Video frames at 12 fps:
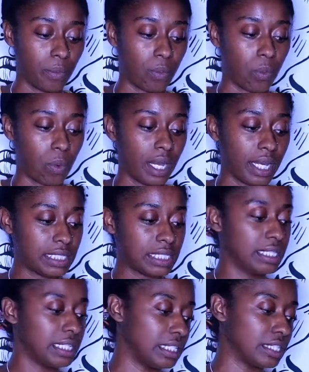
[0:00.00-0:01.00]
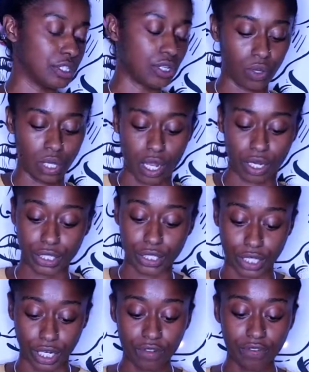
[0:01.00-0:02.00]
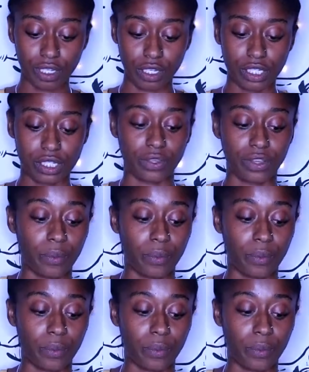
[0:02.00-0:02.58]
what is no longer serving us so